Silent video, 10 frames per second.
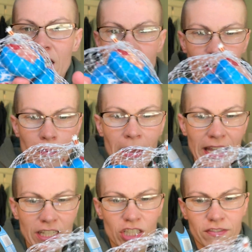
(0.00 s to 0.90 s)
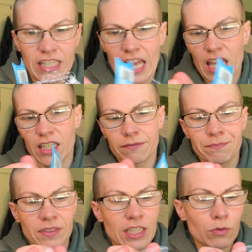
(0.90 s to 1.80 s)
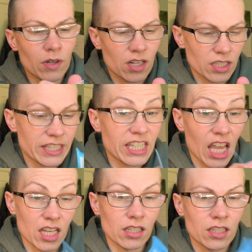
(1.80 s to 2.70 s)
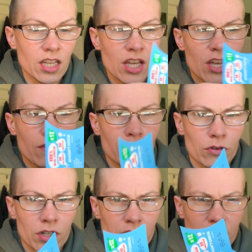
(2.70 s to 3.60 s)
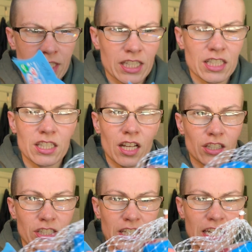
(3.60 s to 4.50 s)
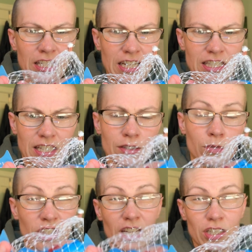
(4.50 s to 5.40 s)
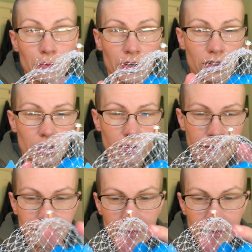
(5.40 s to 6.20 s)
So a package of 10, these were on sale for uh, $6.99, which is actually a pretty good deal